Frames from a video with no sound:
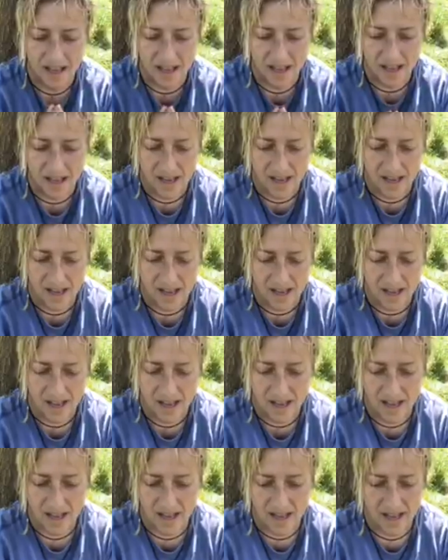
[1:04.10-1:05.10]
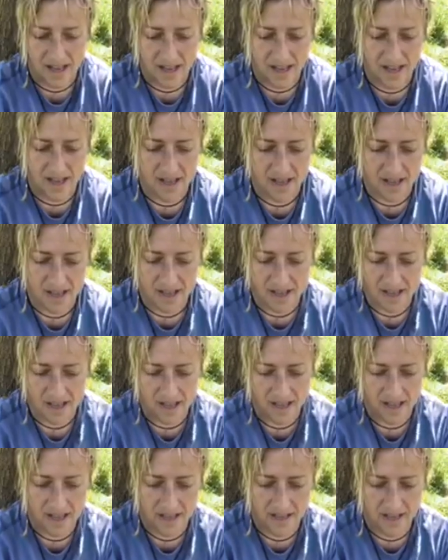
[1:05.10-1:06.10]

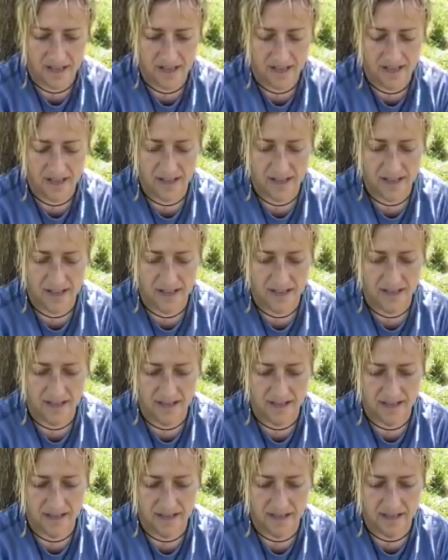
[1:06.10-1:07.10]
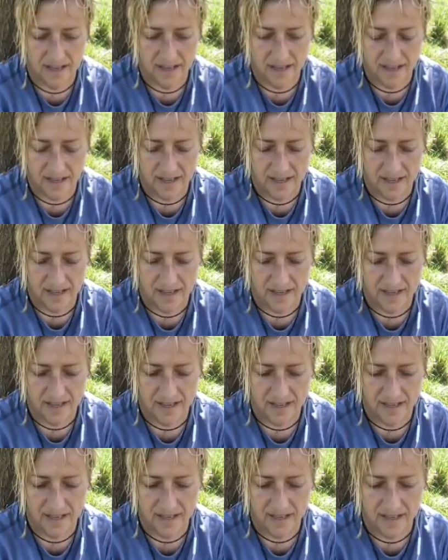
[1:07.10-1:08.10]

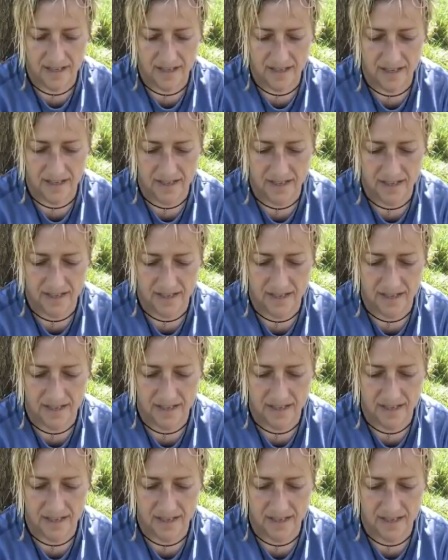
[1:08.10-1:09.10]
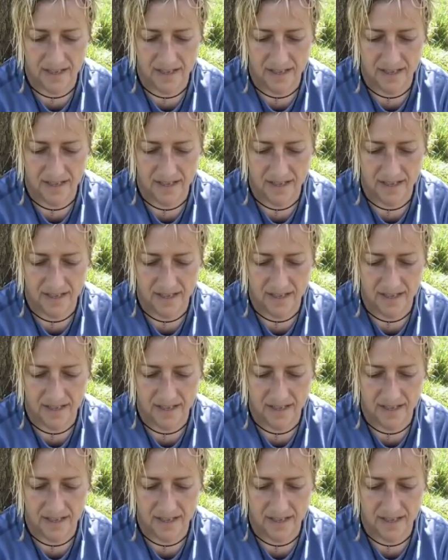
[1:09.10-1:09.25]
[no speech]